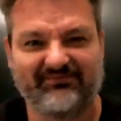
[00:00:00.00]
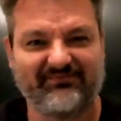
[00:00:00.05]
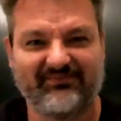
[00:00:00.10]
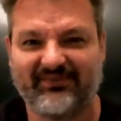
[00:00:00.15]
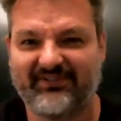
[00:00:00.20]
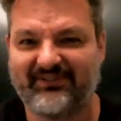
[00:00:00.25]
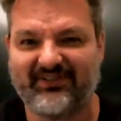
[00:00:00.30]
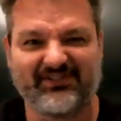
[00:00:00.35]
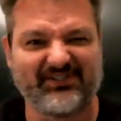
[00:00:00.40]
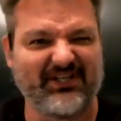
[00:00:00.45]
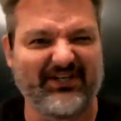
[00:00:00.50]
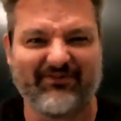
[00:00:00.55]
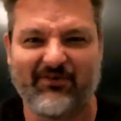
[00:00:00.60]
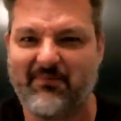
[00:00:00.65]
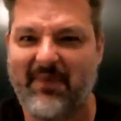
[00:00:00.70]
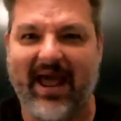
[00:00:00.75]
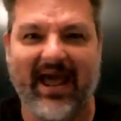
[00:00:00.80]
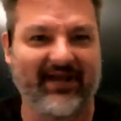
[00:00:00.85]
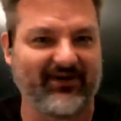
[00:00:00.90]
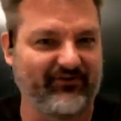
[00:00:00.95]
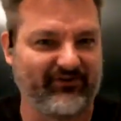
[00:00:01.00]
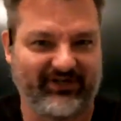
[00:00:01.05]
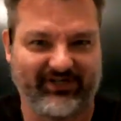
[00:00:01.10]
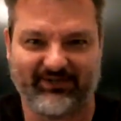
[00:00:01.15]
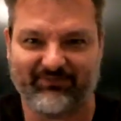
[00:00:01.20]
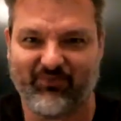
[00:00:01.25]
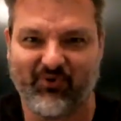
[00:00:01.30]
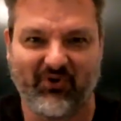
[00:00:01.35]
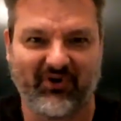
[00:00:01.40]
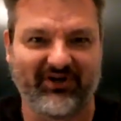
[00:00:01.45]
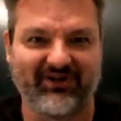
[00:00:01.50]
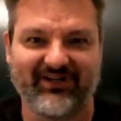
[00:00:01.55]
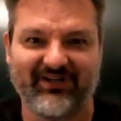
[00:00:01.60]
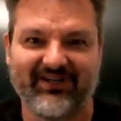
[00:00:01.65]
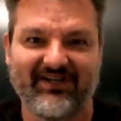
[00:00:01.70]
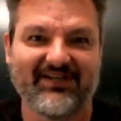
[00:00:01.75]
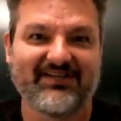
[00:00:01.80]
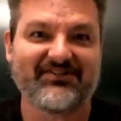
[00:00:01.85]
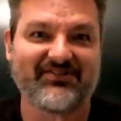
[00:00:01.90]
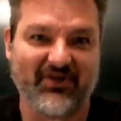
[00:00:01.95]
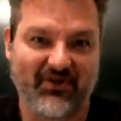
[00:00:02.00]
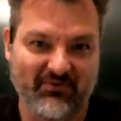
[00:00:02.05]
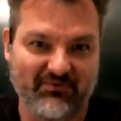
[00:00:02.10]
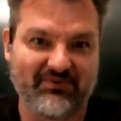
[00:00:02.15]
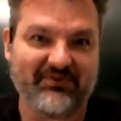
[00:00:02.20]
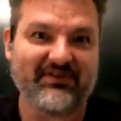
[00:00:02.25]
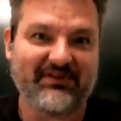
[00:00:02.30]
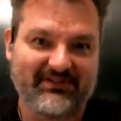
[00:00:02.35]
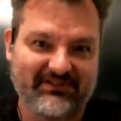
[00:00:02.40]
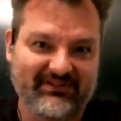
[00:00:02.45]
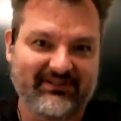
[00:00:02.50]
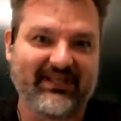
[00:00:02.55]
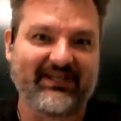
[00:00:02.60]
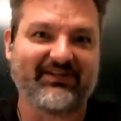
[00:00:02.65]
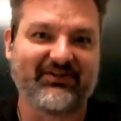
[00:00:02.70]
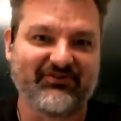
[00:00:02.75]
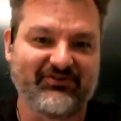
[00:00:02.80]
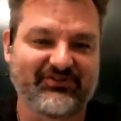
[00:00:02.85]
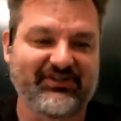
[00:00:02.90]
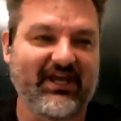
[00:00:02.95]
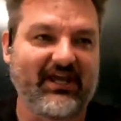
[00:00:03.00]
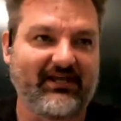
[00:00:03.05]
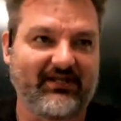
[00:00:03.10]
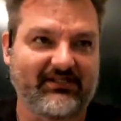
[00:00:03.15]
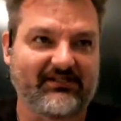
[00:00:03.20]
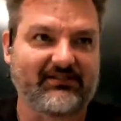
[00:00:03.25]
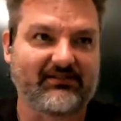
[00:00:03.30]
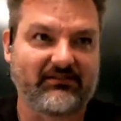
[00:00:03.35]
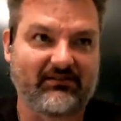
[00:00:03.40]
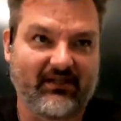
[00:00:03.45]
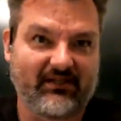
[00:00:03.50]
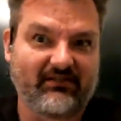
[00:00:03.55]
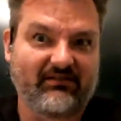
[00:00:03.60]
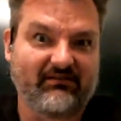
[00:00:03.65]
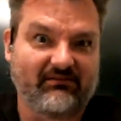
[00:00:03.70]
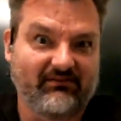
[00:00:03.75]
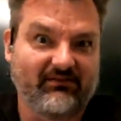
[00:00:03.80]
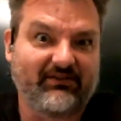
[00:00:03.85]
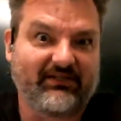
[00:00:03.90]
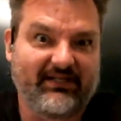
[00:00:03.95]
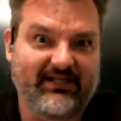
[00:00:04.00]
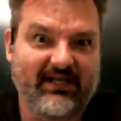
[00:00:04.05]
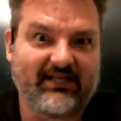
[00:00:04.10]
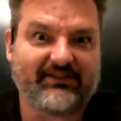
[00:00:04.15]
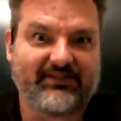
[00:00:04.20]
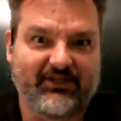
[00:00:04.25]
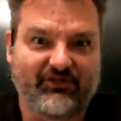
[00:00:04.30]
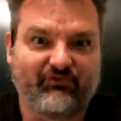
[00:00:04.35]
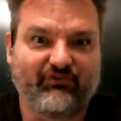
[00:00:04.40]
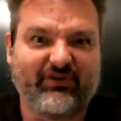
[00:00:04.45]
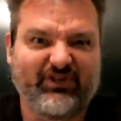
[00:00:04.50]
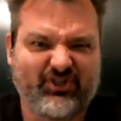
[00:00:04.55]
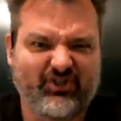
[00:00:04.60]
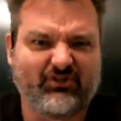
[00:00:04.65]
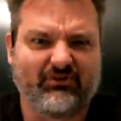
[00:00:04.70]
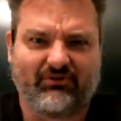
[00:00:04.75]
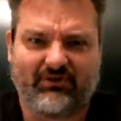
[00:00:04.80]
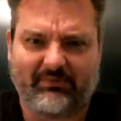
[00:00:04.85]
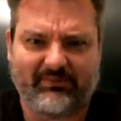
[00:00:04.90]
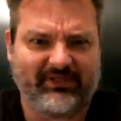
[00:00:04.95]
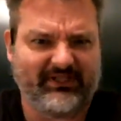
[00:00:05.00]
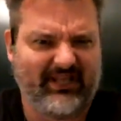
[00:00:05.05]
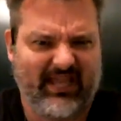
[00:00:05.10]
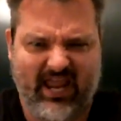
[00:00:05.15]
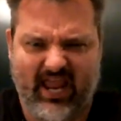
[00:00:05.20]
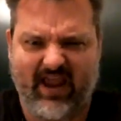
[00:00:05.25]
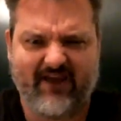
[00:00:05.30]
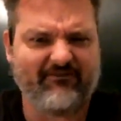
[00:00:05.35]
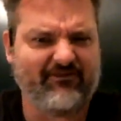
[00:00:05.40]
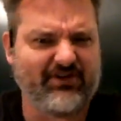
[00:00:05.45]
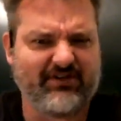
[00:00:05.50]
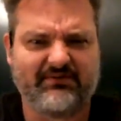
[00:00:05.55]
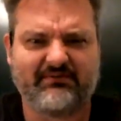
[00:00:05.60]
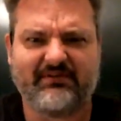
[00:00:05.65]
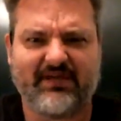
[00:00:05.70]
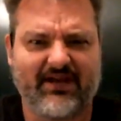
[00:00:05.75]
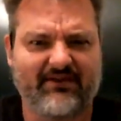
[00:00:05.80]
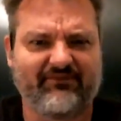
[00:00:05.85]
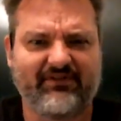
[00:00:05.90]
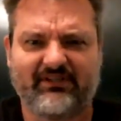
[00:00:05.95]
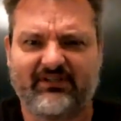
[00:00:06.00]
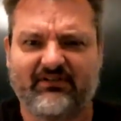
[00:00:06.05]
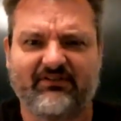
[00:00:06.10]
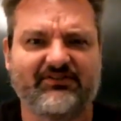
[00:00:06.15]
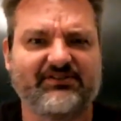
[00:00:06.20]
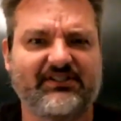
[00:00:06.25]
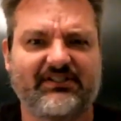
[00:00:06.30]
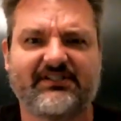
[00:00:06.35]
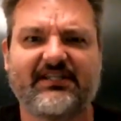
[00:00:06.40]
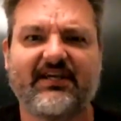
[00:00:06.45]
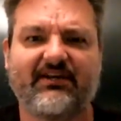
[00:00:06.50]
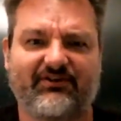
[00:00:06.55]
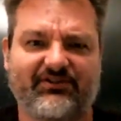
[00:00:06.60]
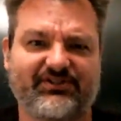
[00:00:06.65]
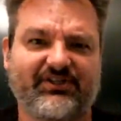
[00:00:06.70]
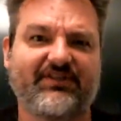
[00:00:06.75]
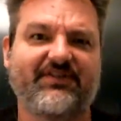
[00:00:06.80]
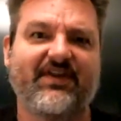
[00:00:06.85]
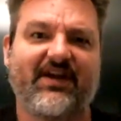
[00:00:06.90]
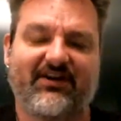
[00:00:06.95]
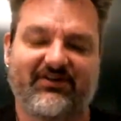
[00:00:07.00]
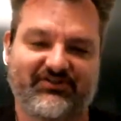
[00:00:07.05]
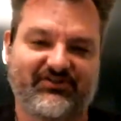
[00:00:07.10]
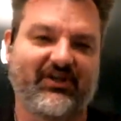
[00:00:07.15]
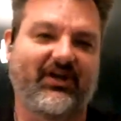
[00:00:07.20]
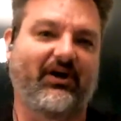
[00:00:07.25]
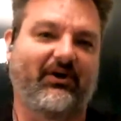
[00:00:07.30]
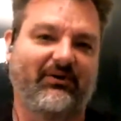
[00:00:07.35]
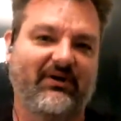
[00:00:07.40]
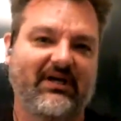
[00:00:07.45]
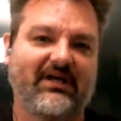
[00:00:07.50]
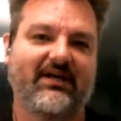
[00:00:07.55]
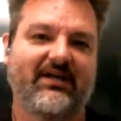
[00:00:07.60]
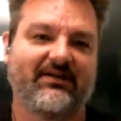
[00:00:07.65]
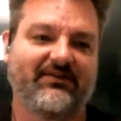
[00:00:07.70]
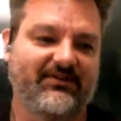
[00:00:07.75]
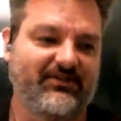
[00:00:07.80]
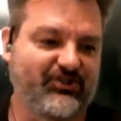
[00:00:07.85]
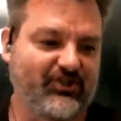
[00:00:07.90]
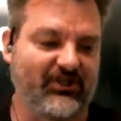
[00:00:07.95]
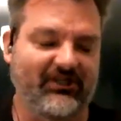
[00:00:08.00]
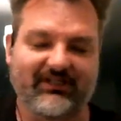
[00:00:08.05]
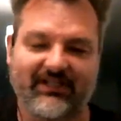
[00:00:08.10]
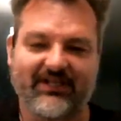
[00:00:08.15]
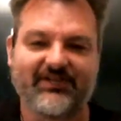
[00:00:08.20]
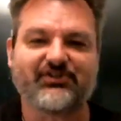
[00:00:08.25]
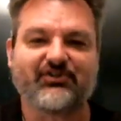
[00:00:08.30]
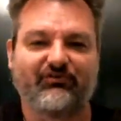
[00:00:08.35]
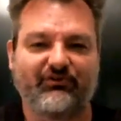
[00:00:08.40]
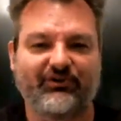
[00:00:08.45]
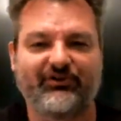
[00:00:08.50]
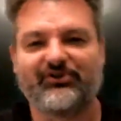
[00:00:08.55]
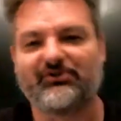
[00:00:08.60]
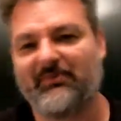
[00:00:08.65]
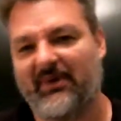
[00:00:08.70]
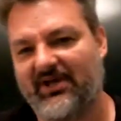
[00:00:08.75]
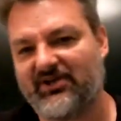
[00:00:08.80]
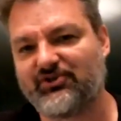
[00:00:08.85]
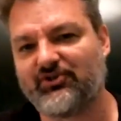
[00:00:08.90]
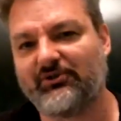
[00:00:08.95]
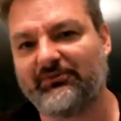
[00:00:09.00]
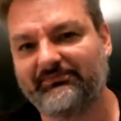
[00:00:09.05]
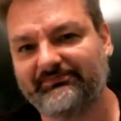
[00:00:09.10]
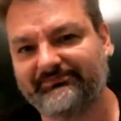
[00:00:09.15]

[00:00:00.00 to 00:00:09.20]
It doesn't even matter anymore. So like you said, it's like you're looking at the original. I mean, every little detail is in there. So the giclées are really special.